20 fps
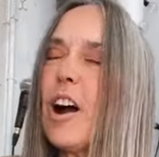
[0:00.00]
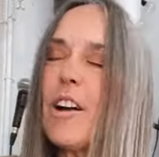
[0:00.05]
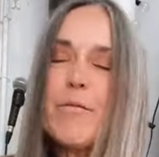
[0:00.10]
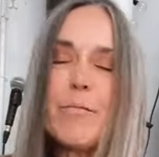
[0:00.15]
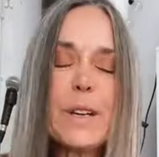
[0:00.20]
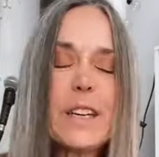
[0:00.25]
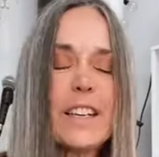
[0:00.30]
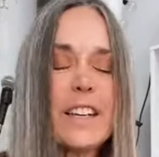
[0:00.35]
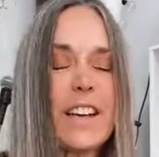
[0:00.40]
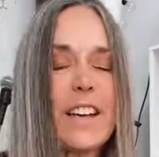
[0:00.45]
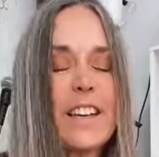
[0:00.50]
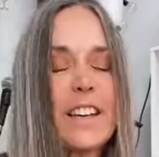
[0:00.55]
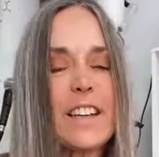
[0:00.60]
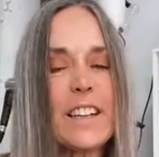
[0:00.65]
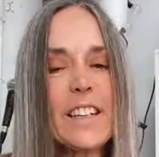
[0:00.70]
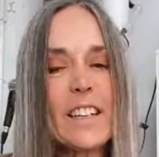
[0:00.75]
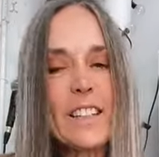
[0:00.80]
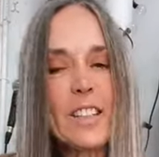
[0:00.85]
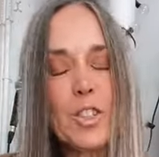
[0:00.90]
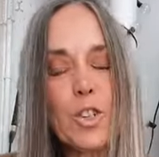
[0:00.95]
I've been
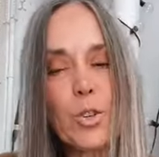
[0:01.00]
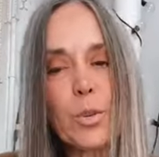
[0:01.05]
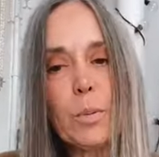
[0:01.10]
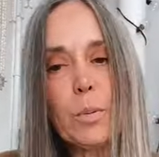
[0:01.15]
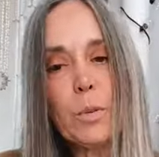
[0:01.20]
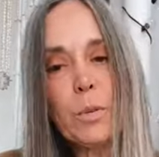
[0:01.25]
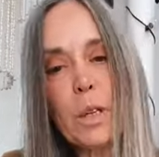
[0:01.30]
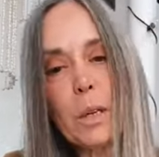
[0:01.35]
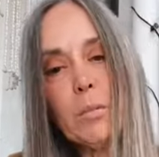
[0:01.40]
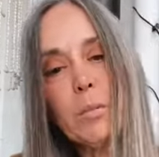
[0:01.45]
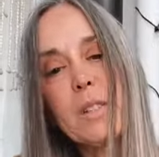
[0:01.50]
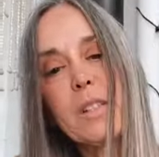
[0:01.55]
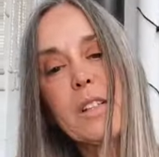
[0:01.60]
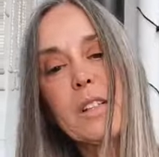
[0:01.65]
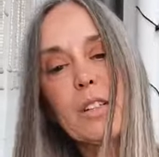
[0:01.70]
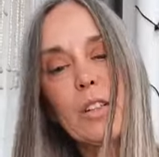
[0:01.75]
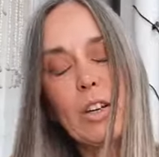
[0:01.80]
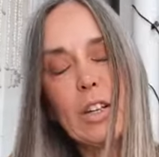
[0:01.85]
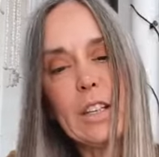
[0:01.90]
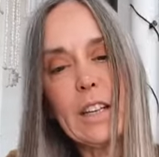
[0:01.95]
getting triple numbers
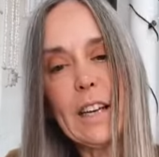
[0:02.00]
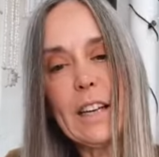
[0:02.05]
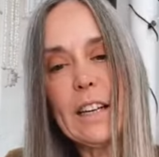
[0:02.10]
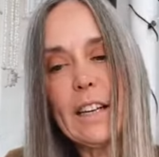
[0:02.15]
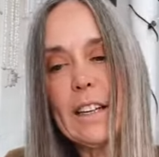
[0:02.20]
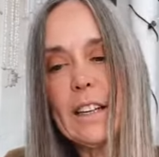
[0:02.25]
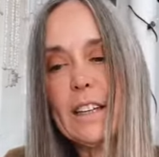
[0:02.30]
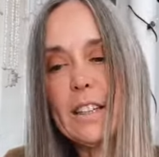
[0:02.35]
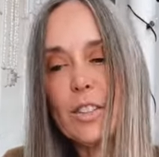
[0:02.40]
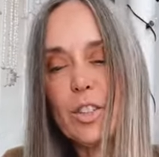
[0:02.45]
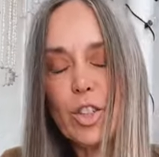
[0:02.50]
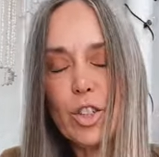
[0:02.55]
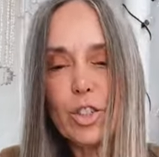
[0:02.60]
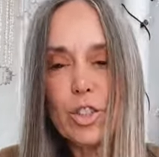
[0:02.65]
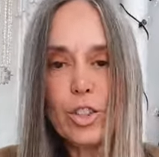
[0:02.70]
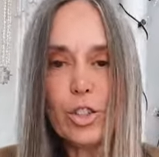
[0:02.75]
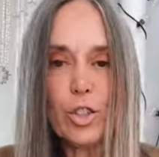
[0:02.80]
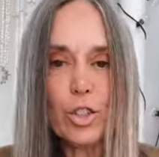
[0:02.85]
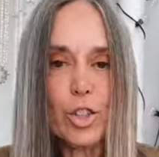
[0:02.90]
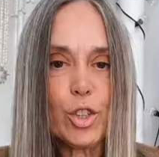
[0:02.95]
a lot lately, and
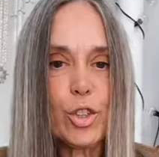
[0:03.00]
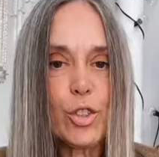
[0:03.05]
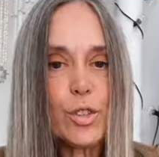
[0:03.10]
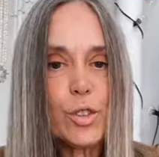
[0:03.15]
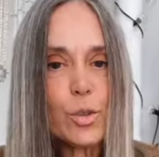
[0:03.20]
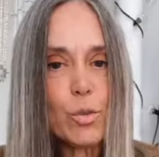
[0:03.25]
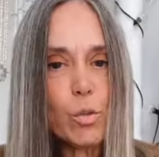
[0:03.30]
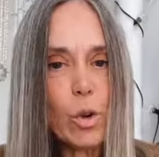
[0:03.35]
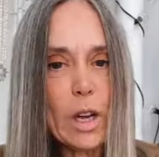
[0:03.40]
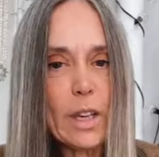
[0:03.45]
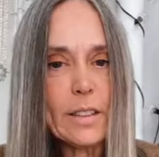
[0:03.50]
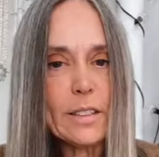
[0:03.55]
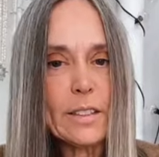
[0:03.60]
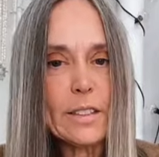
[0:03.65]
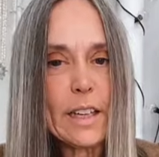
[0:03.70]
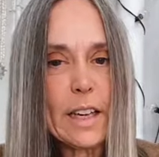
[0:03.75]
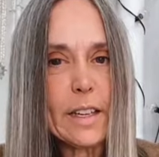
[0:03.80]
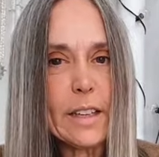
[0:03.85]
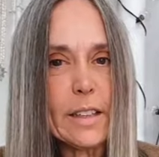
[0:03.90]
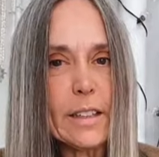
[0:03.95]
222's one
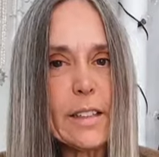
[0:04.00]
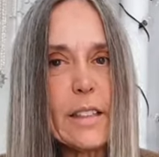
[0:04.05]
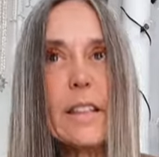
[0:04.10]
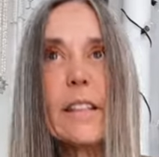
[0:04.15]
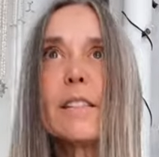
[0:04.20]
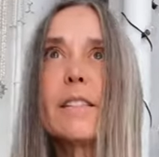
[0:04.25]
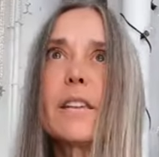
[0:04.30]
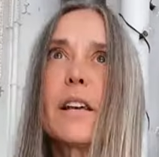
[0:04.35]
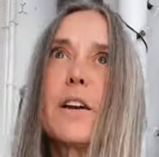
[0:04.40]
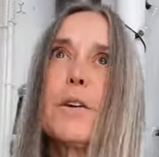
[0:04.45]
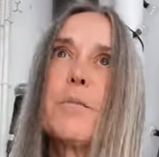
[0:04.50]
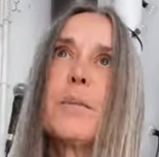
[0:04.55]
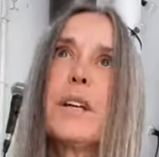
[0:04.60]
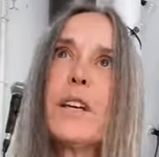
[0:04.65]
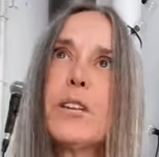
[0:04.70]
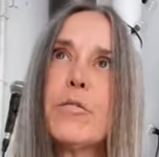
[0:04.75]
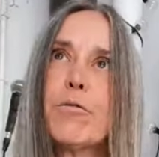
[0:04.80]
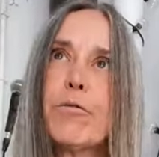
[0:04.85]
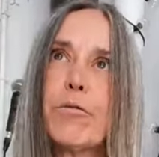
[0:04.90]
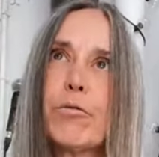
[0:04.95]
that is coming
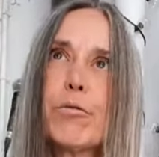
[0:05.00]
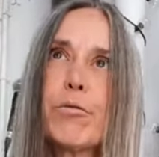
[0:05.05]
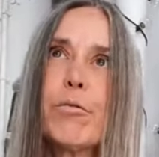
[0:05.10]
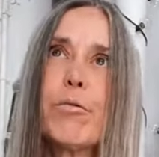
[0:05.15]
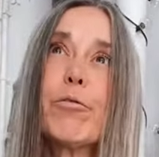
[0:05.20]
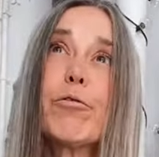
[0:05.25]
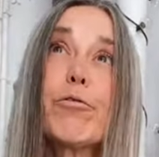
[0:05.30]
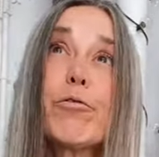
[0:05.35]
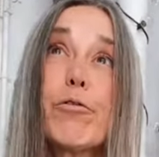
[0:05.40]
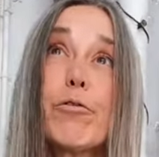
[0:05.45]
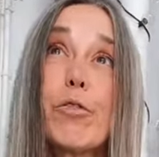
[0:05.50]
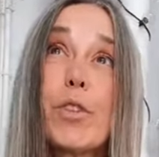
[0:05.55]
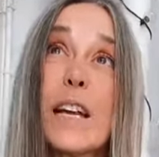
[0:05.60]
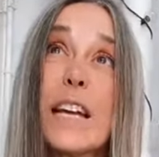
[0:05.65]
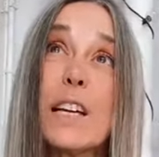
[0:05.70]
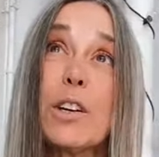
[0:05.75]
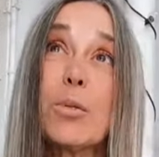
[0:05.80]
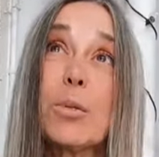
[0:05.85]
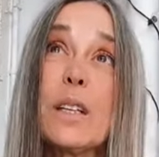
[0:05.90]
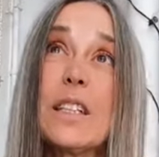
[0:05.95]
in
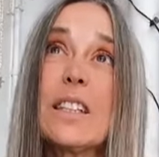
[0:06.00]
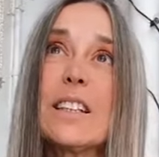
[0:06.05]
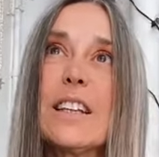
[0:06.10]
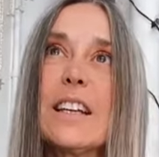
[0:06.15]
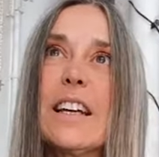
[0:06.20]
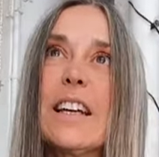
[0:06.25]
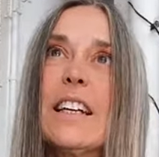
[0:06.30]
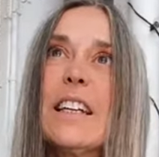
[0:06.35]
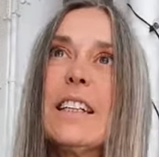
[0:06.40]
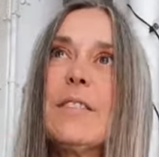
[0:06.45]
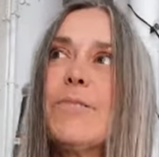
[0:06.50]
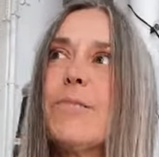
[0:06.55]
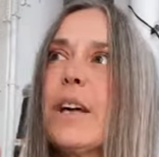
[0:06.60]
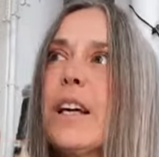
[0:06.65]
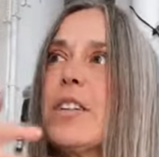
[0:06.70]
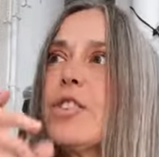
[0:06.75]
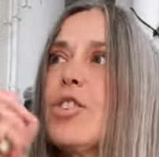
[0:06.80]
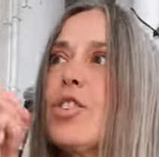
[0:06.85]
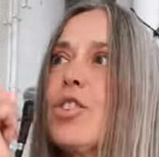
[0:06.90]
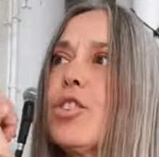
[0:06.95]
frequently,
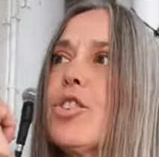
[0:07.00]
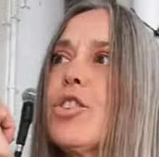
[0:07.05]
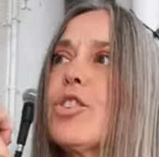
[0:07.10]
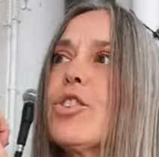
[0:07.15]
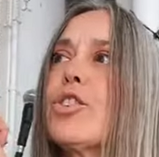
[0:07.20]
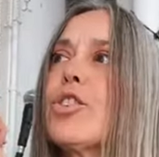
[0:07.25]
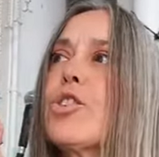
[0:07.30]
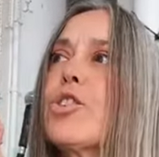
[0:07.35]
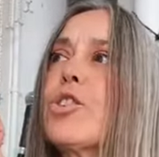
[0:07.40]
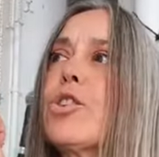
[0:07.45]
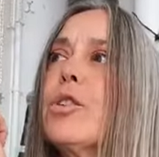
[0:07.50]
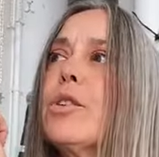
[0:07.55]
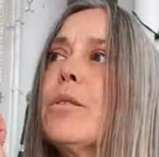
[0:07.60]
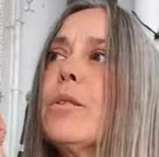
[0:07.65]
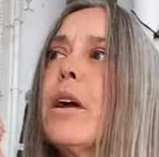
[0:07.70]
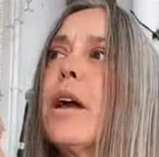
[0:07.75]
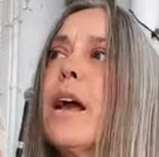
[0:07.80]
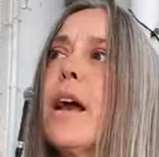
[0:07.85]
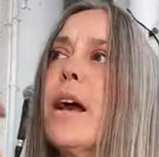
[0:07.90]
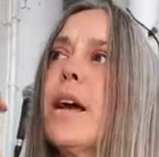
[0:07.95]
and
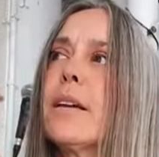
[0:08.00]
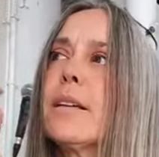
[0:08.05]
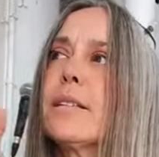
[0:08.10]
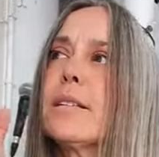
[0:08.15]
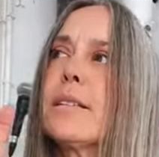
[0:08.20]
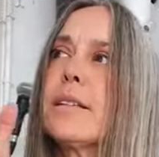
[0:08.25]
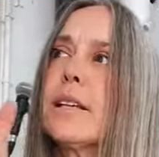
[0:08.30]
222